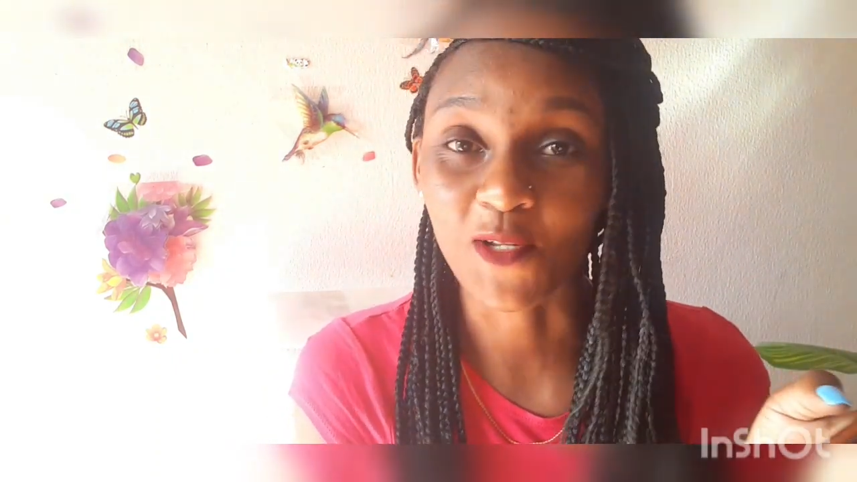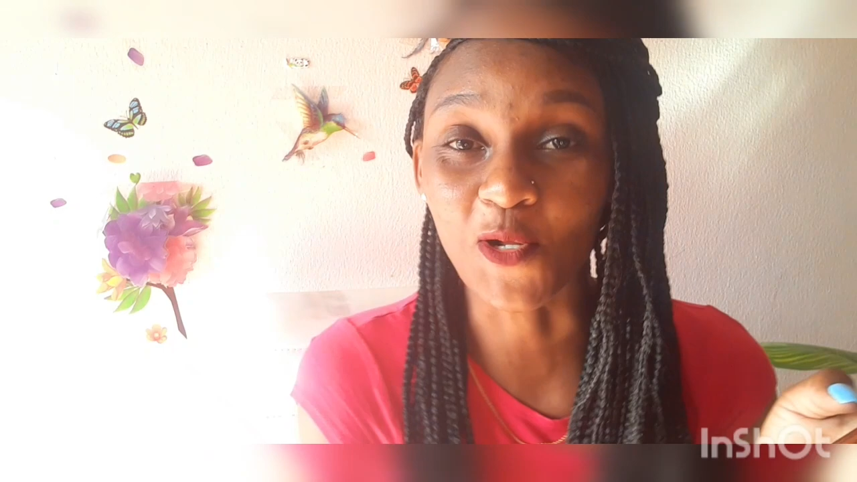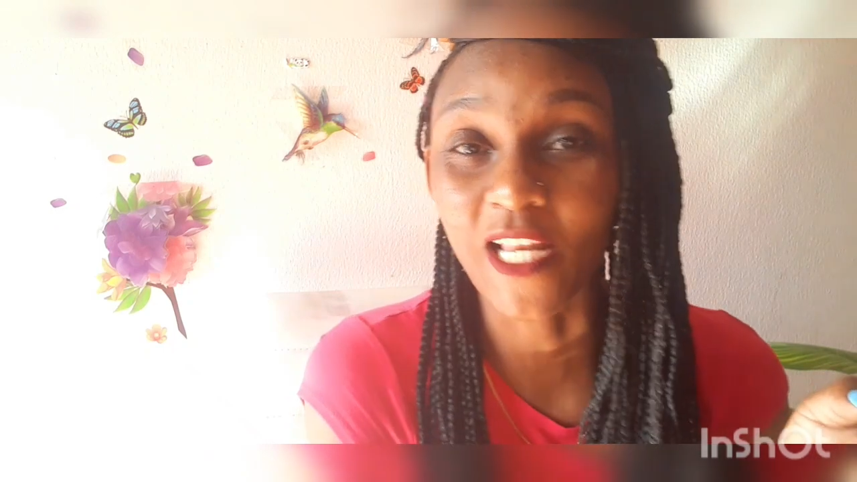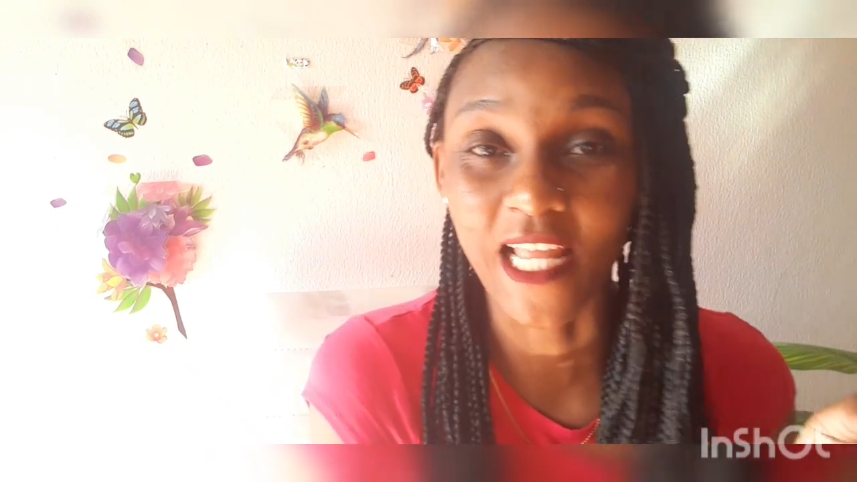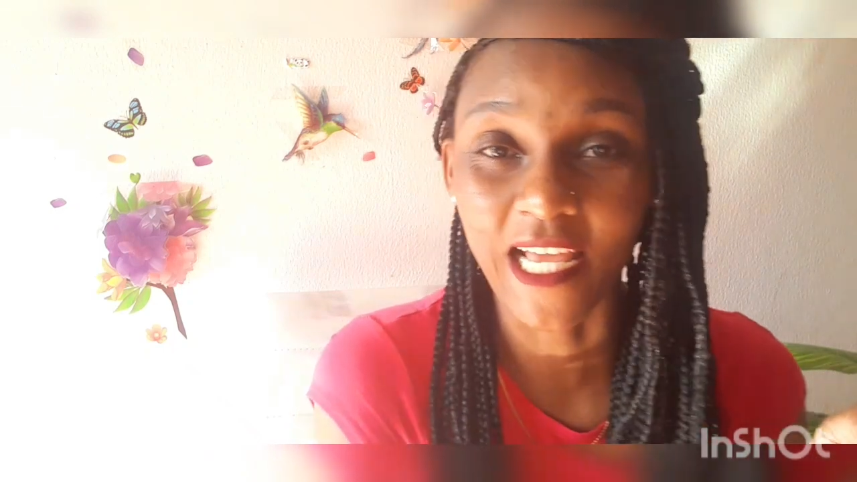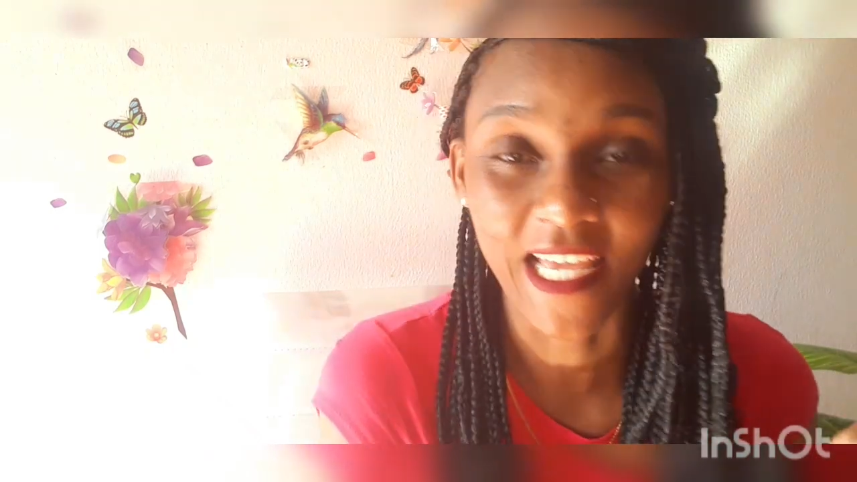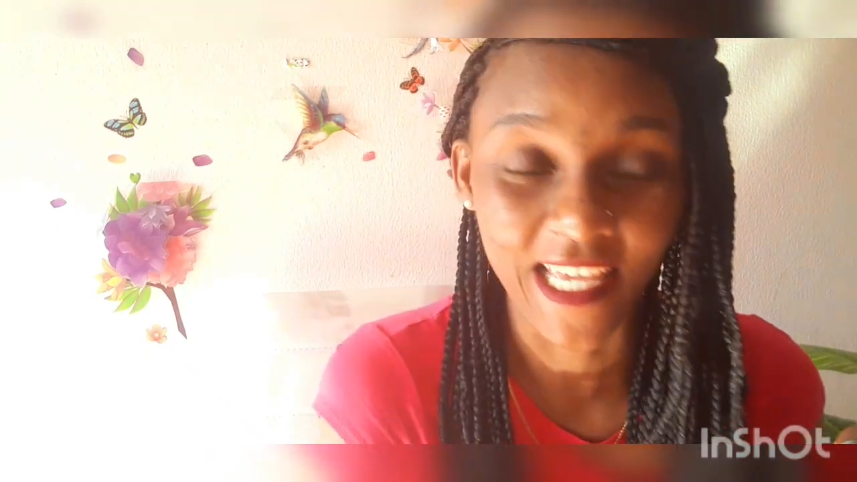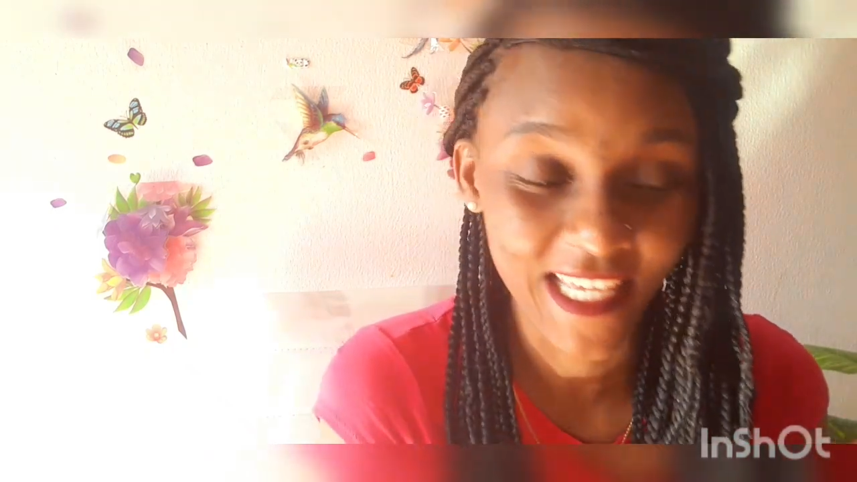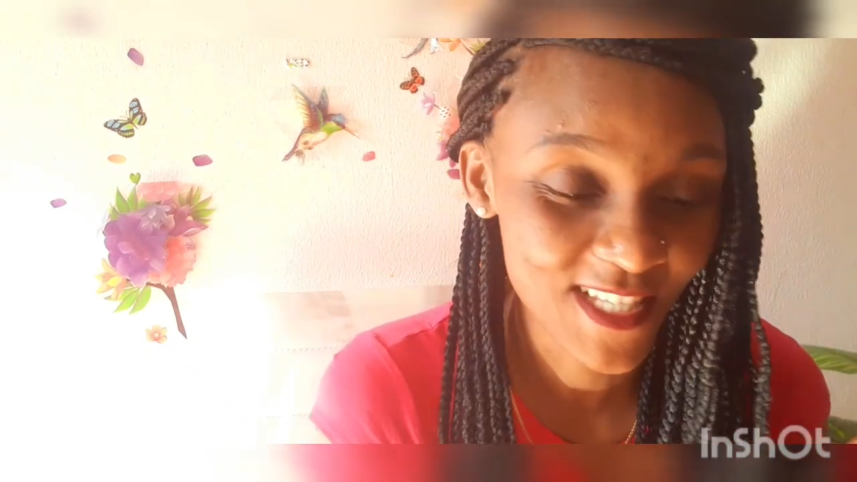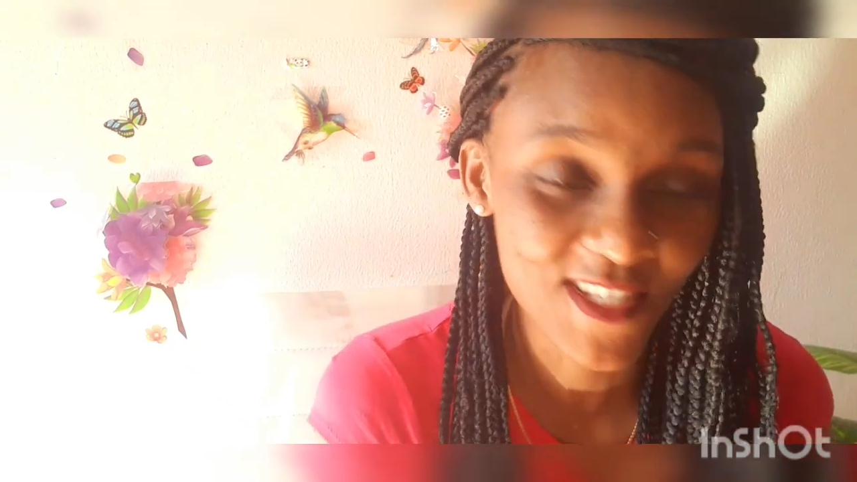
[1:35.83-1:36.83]

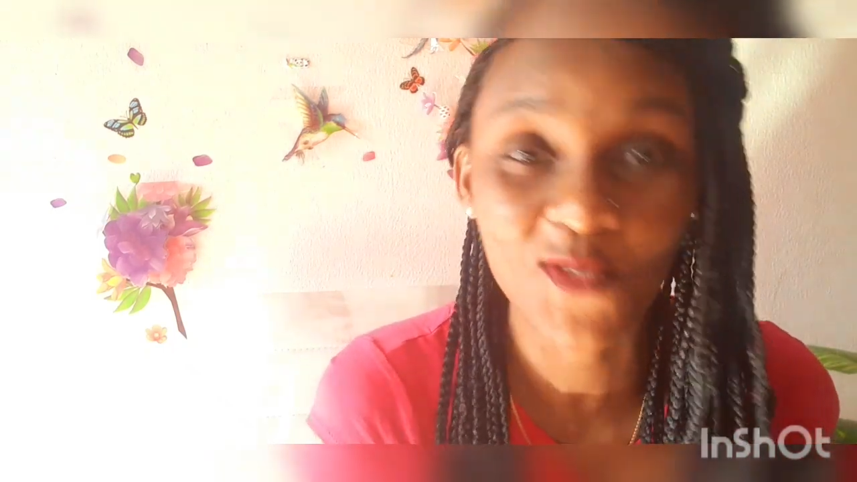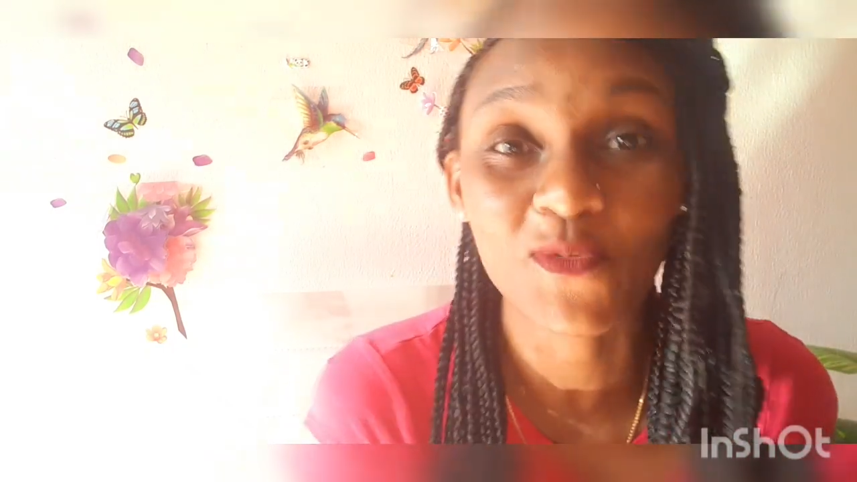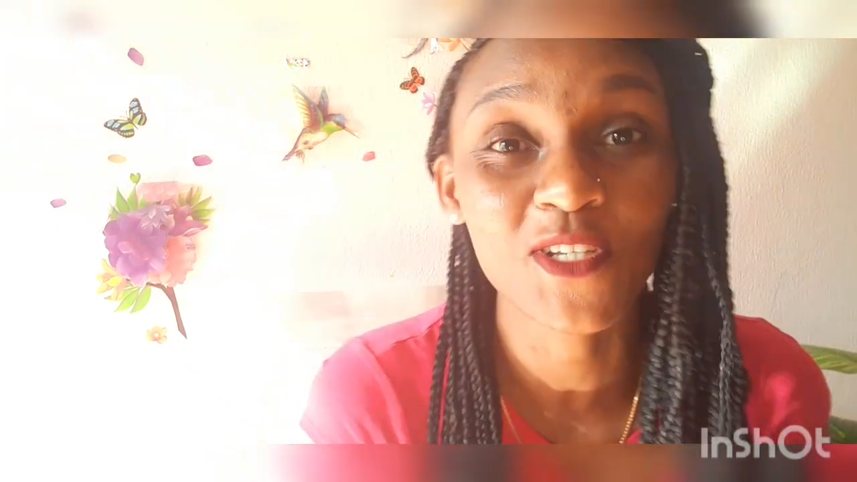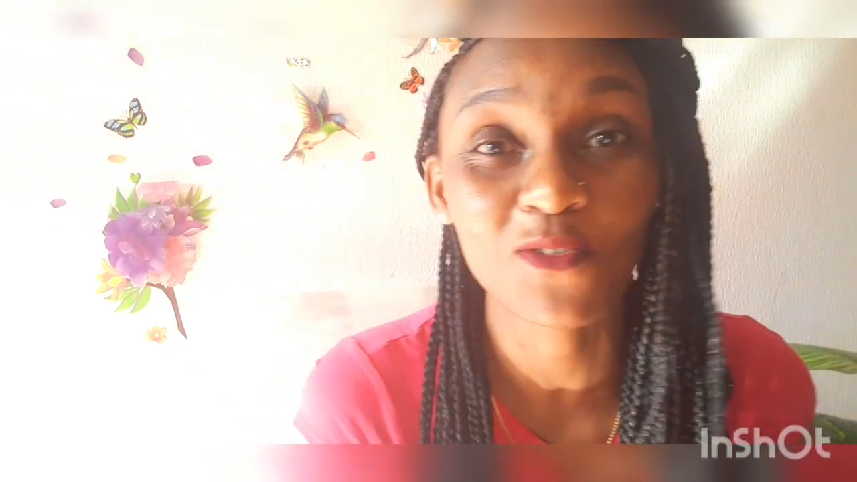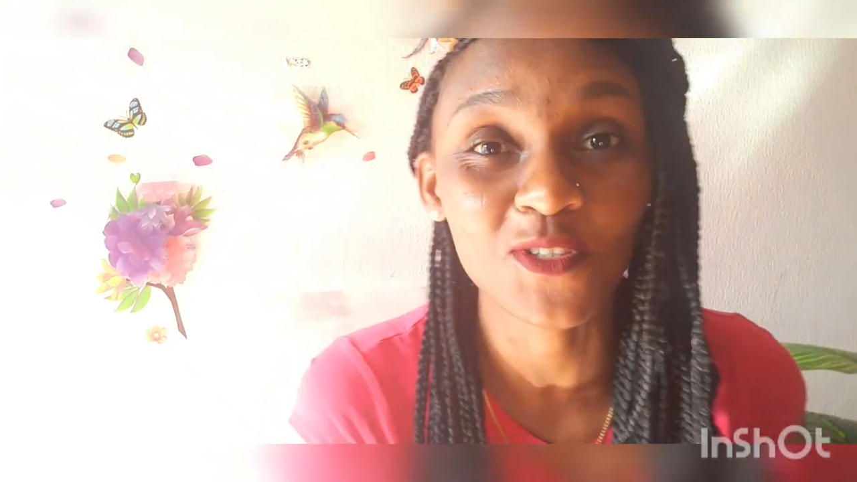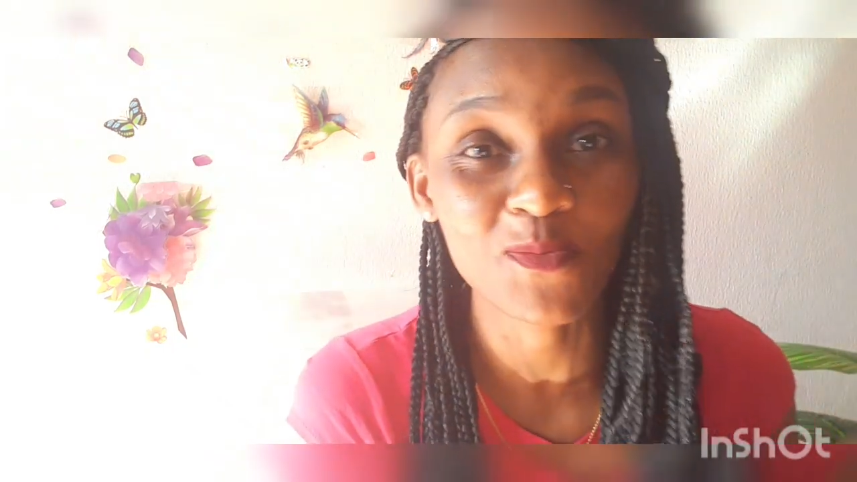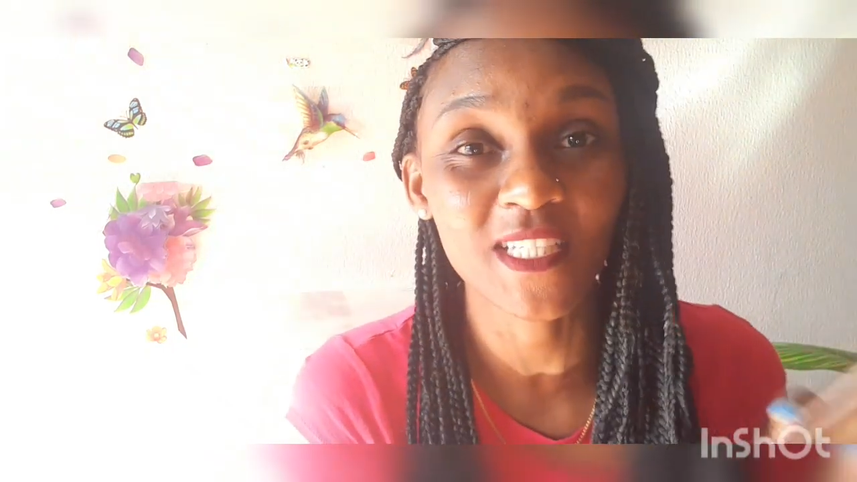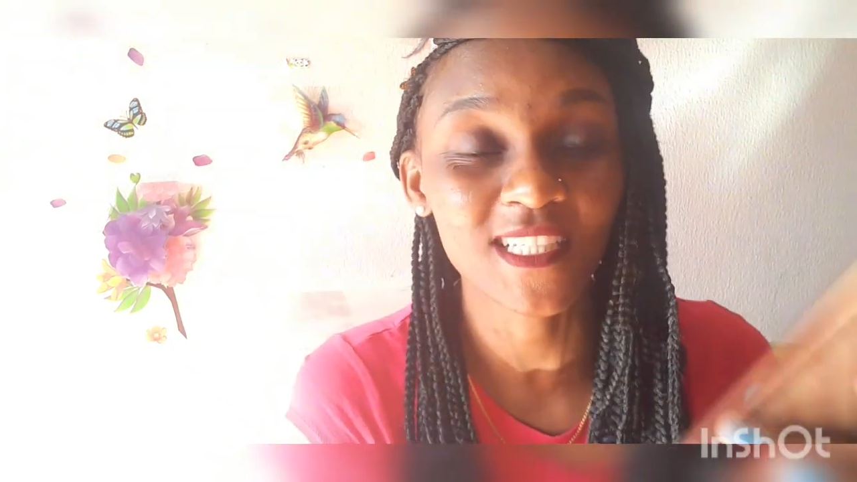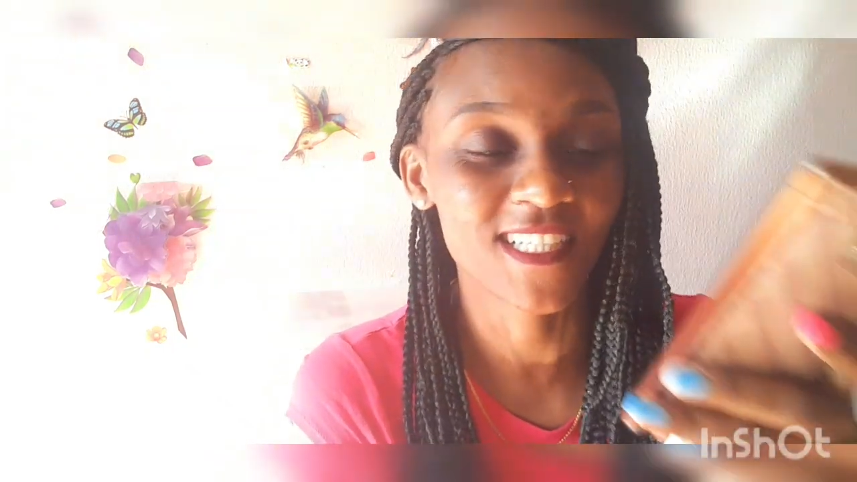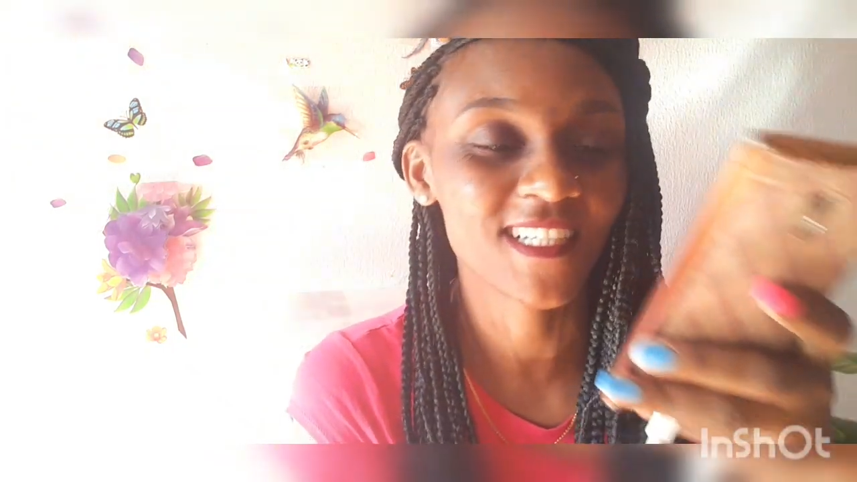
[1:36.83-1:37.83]
lines. We don't
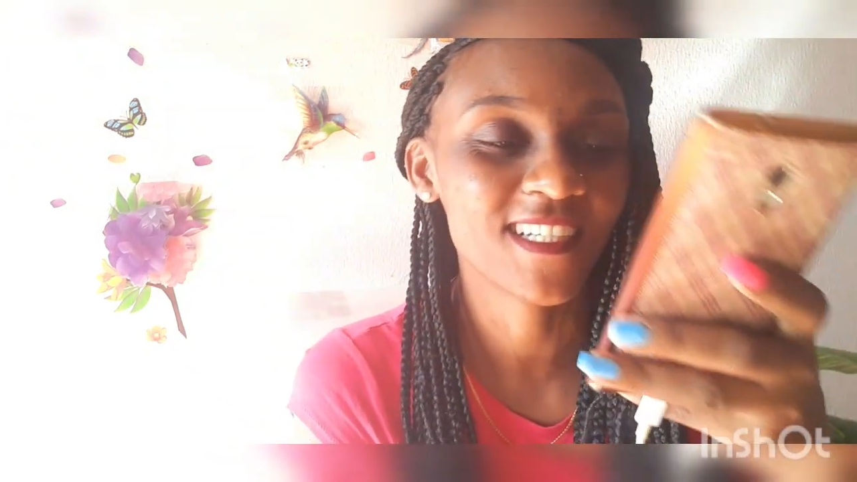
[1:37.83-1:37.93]
meet.